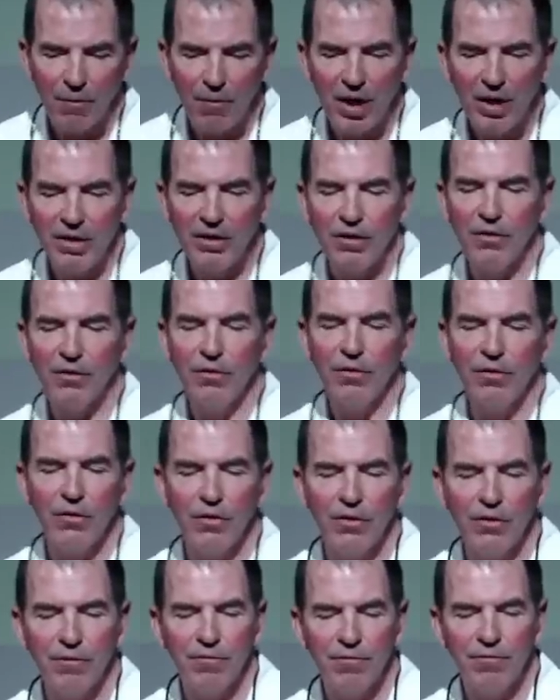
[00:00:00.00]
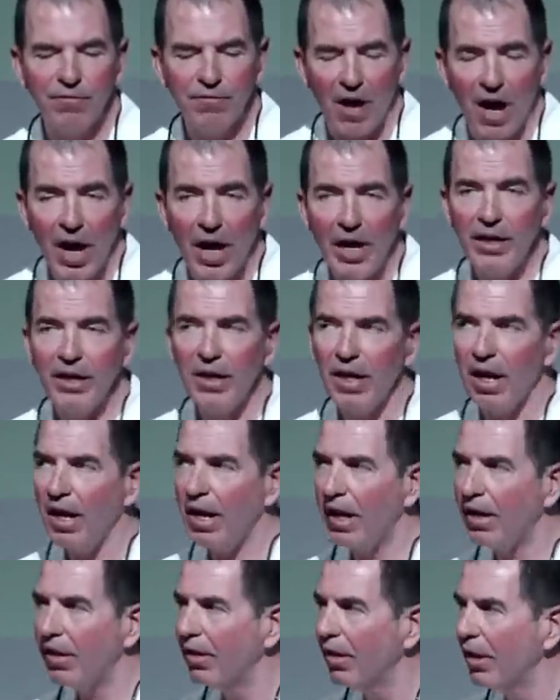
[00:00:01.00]
I wanted to, to find
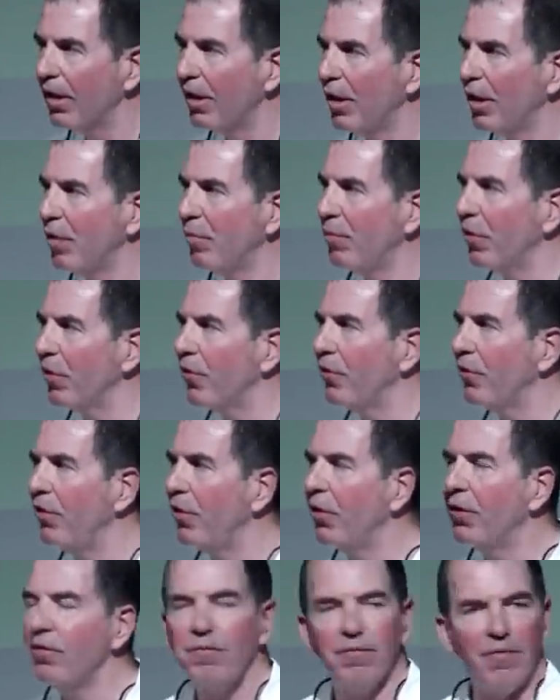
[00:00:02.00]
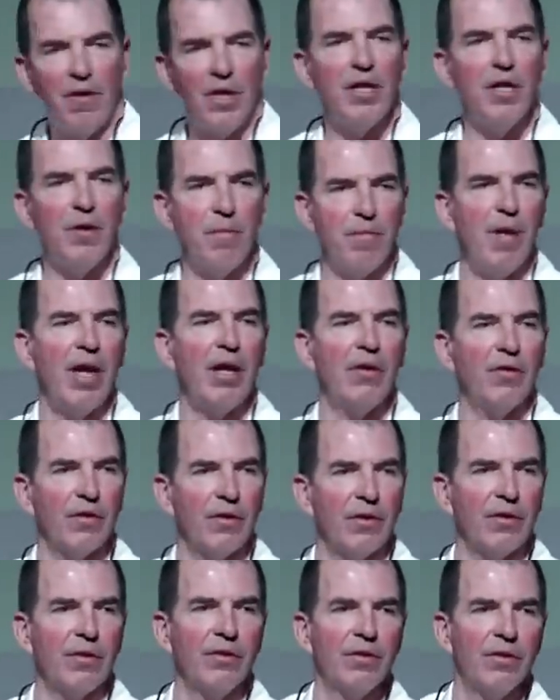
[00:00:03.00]
and pursue
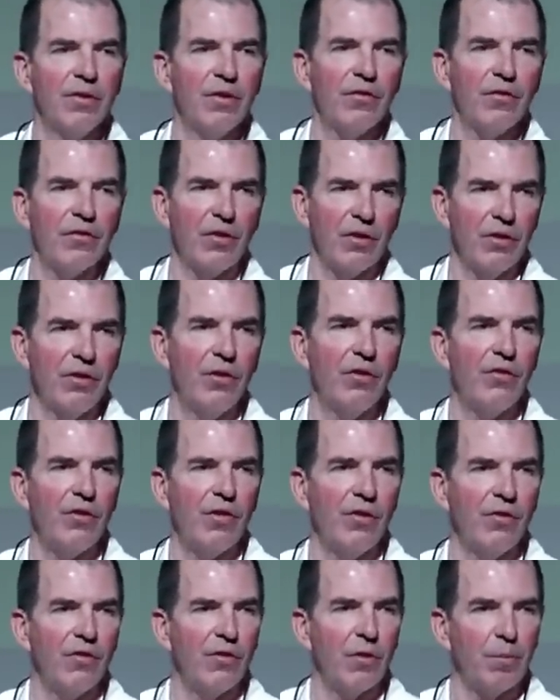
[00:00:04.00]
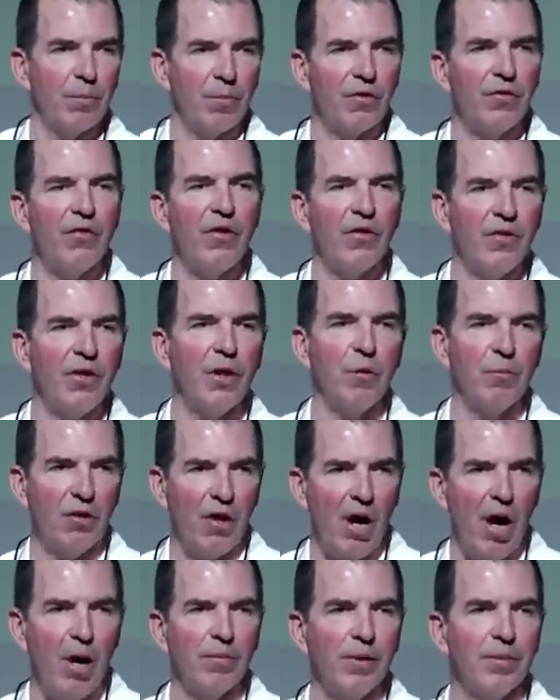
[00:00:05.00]
fundamental solutions to persisting
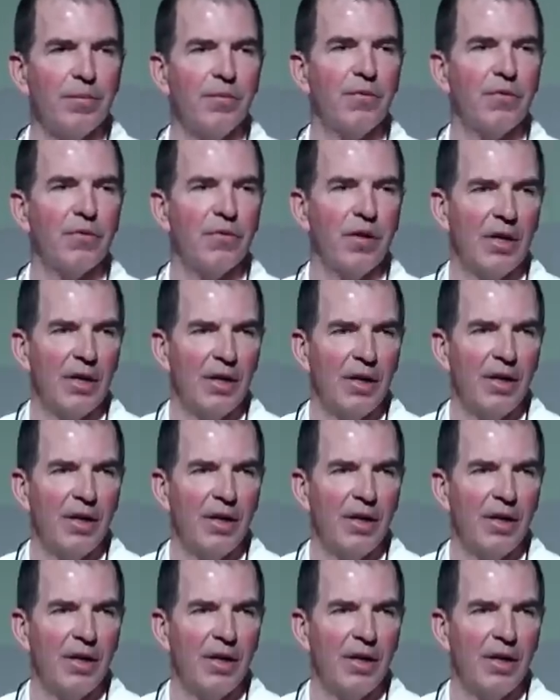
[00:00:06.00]
problems.